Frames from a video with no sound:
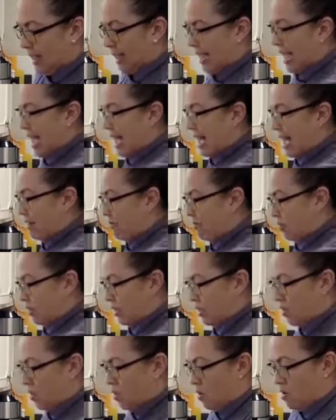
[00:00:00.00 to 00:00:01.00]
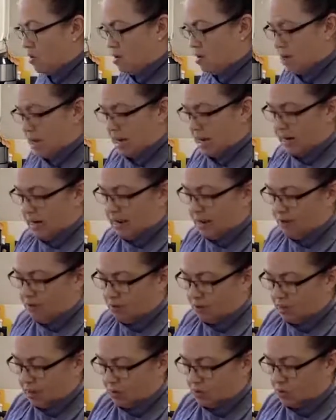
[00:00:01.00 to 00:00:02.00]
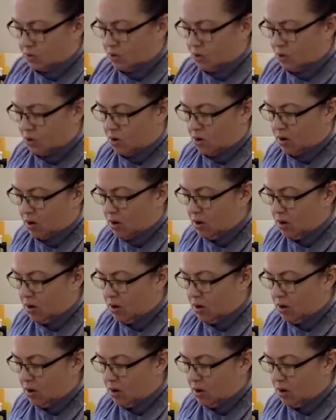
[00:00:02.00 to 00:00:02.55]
half with corn and half without corn,